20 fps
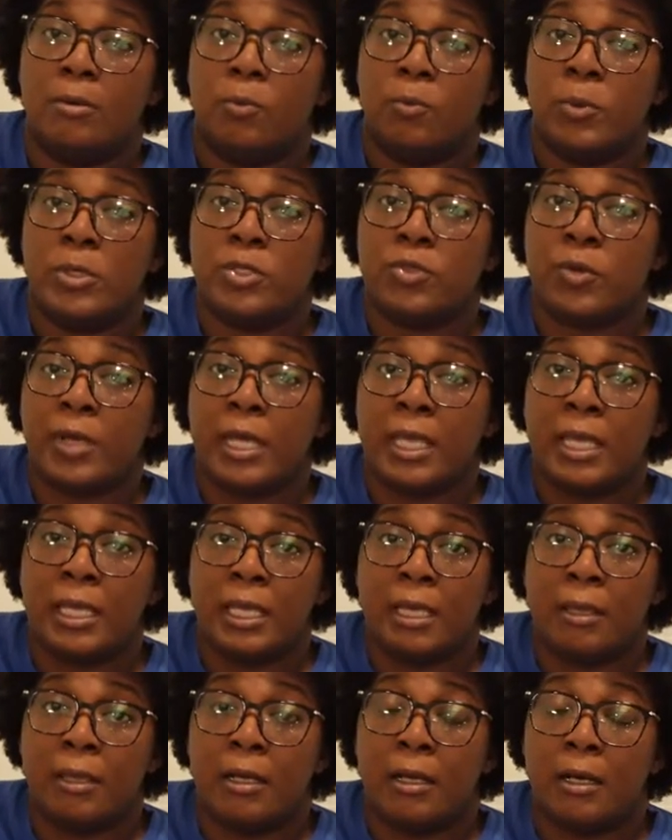we
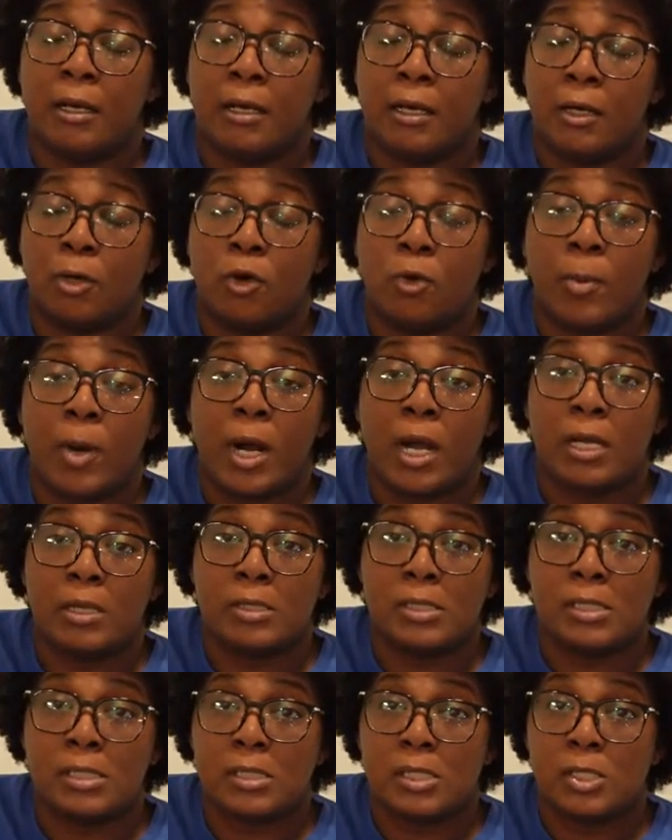drinking uh, Cooper's
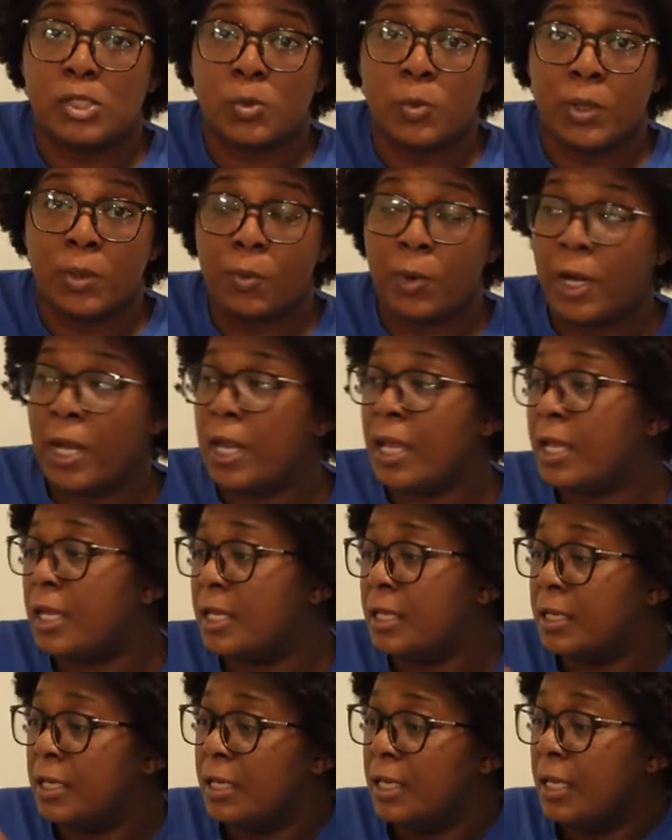Hawk Sweet
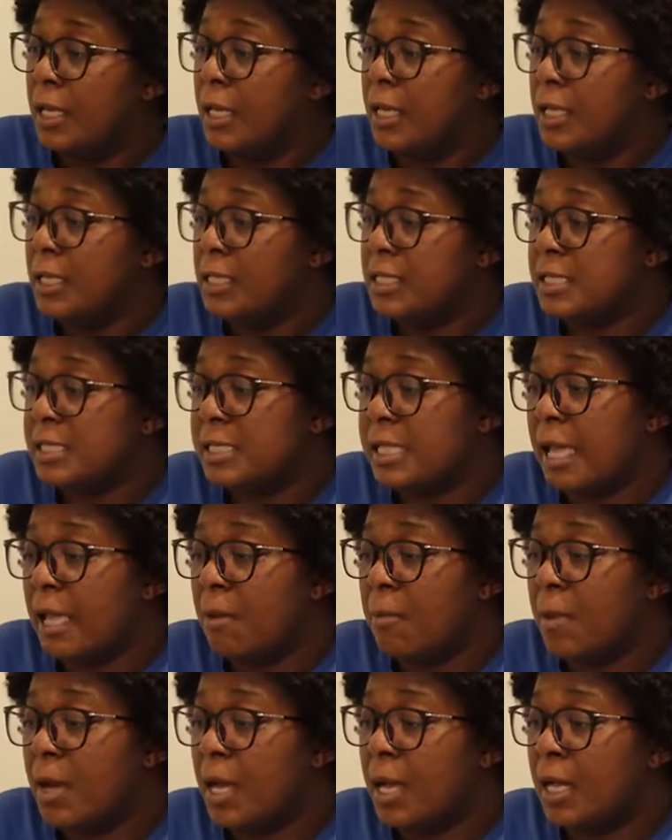Red. This
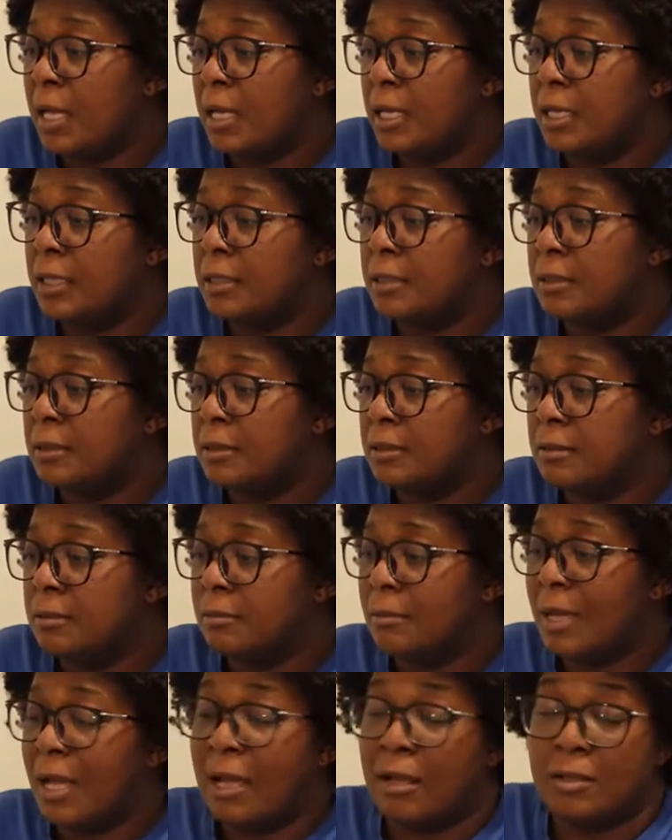like my,
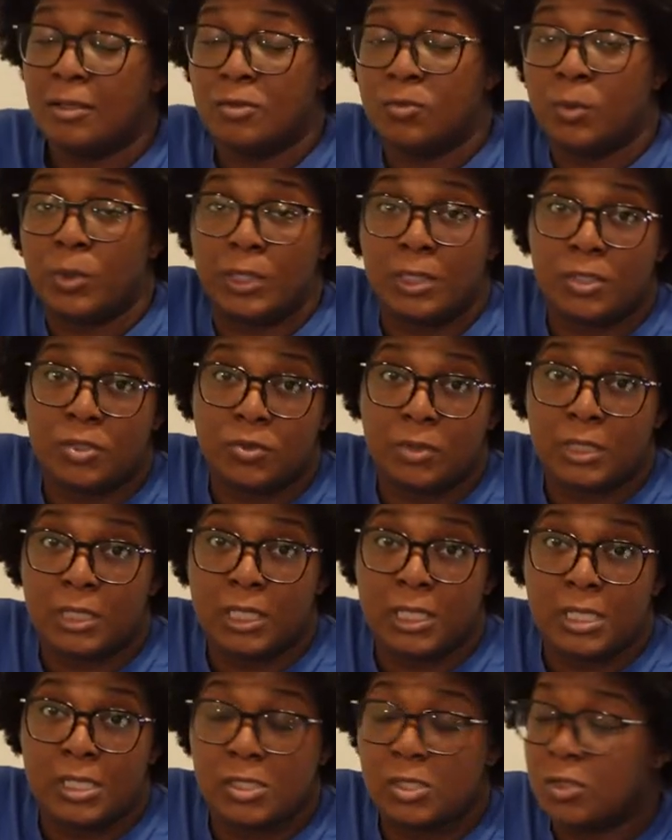I only really drink
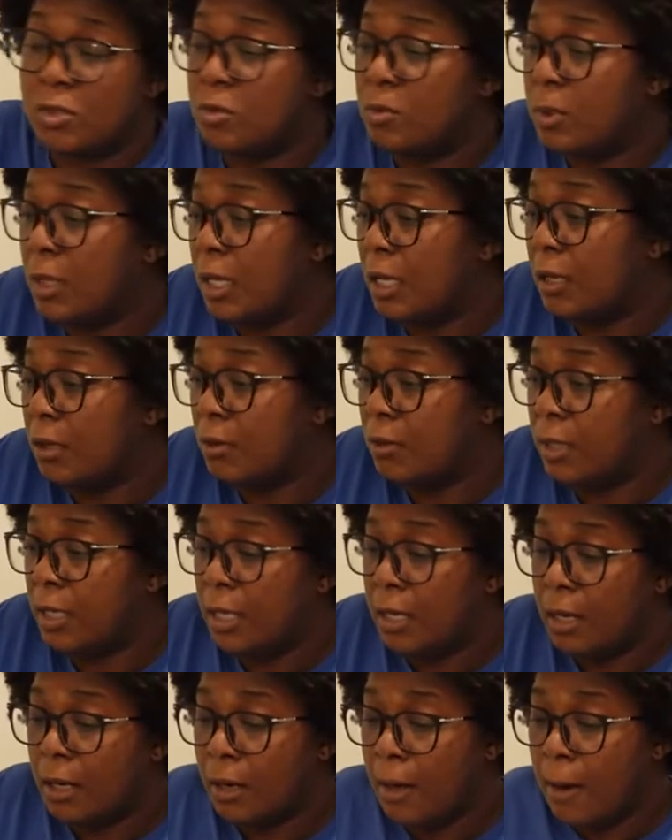these two when I go
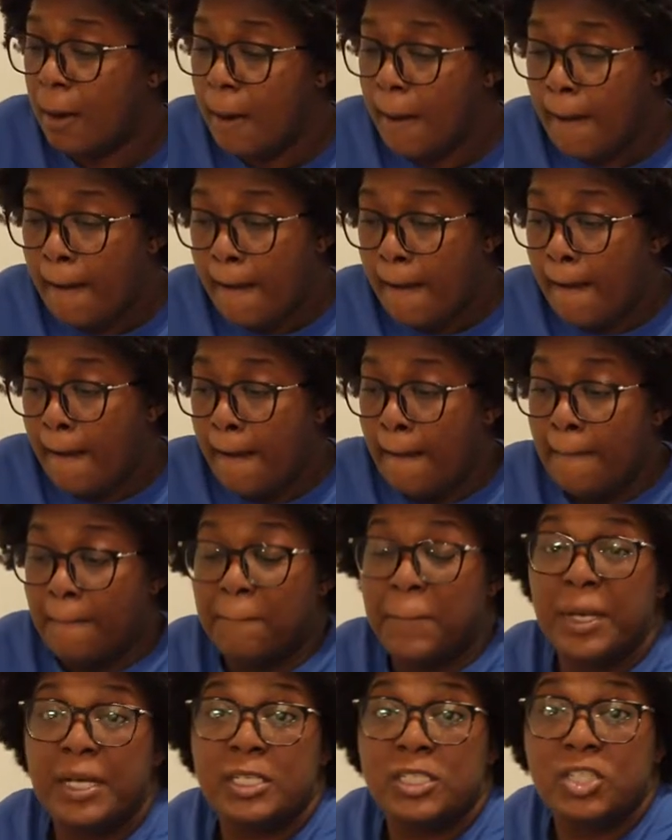there.
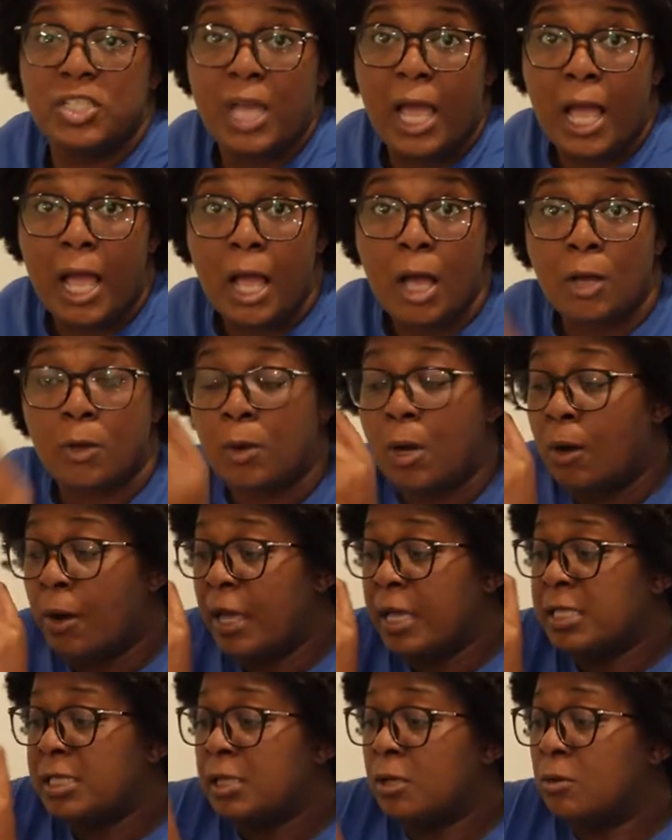But y'all,
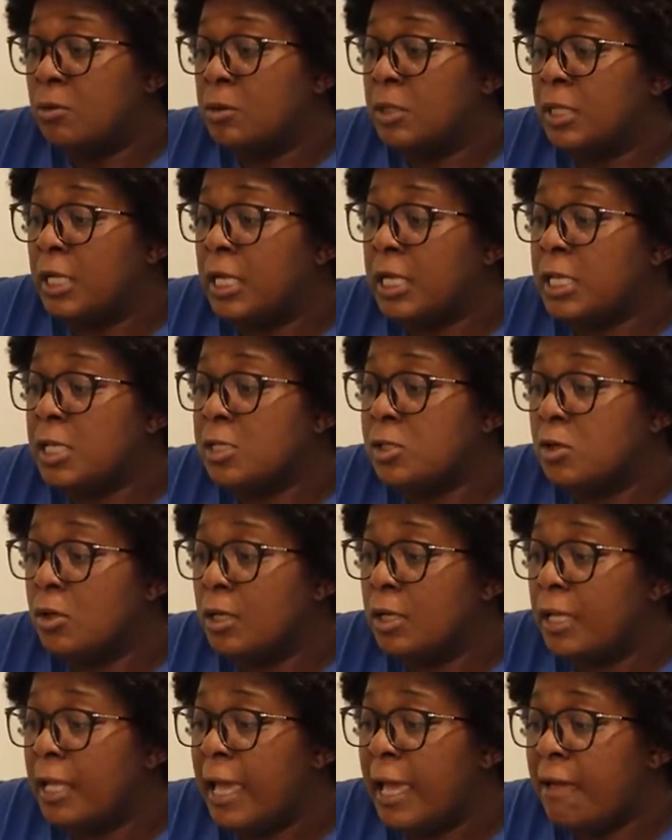okay, so The Luckiest
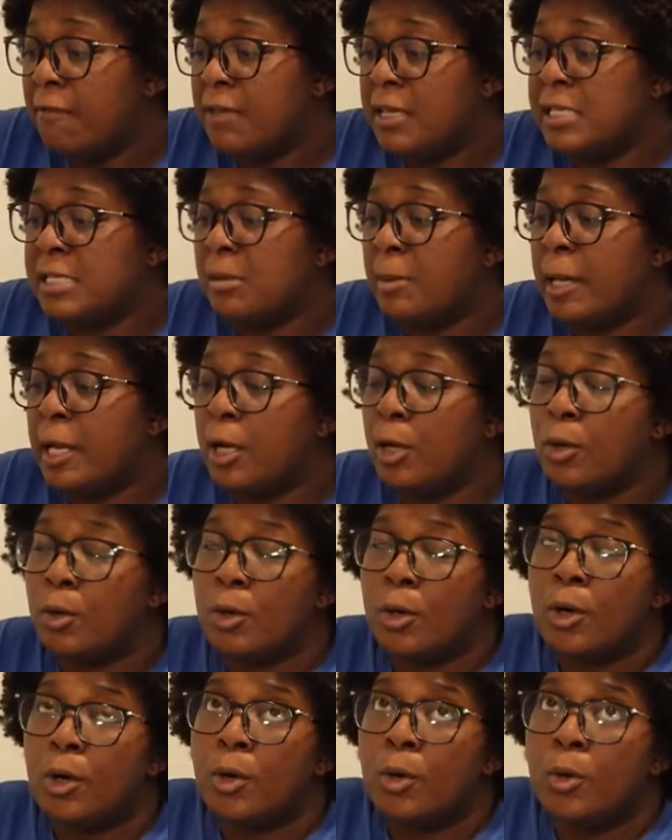Girl Alive, it's about a
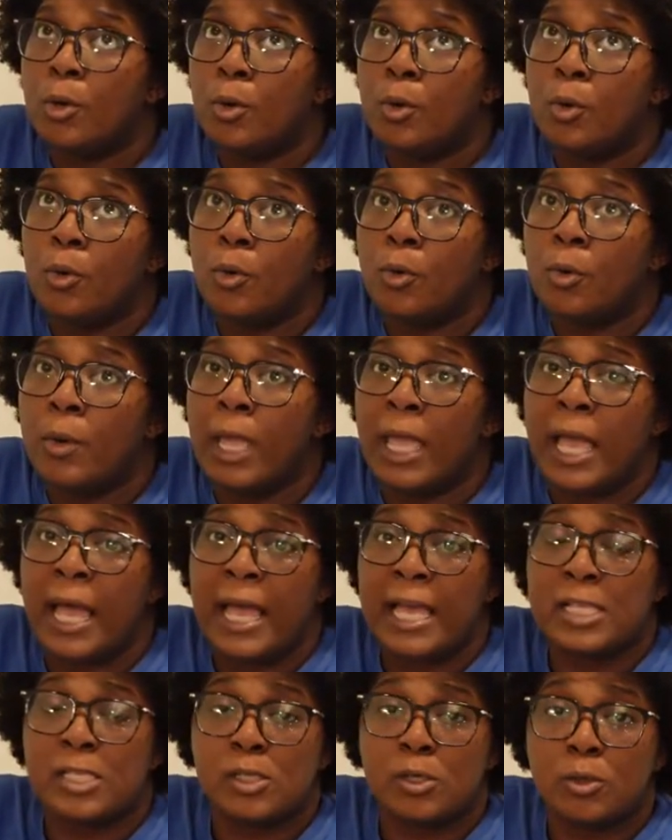girl who in
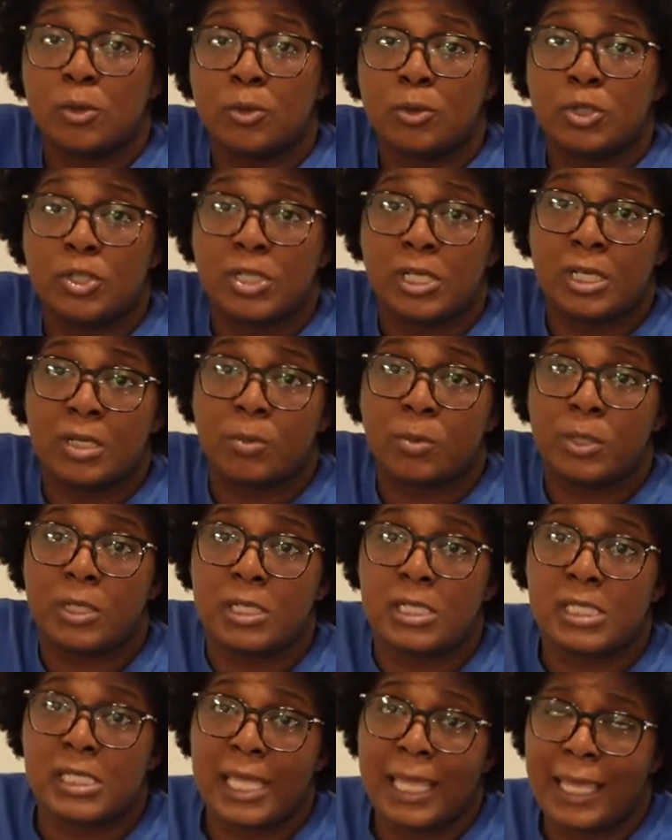high school, she
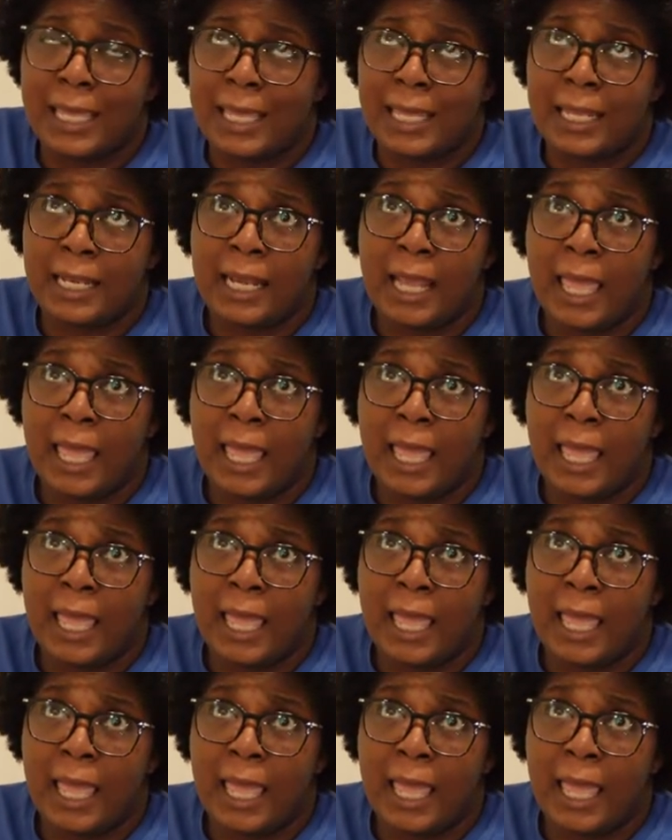was in